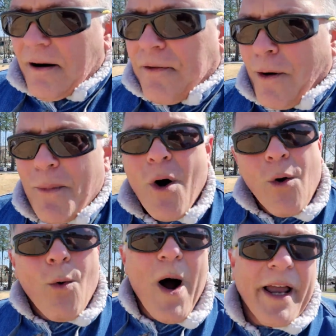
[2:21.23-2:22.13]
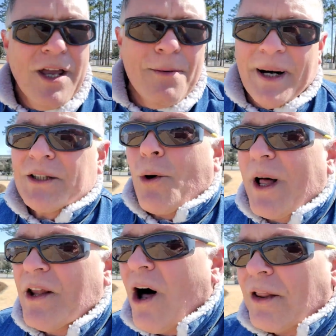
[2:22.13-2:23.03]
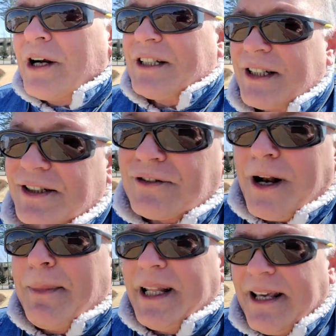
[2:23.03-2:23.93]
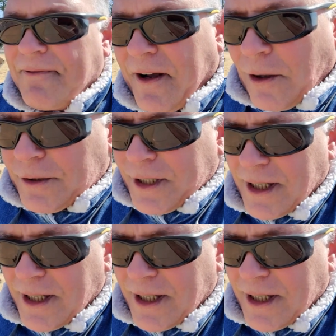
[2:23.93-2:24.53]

from one human to another is extremely difficult,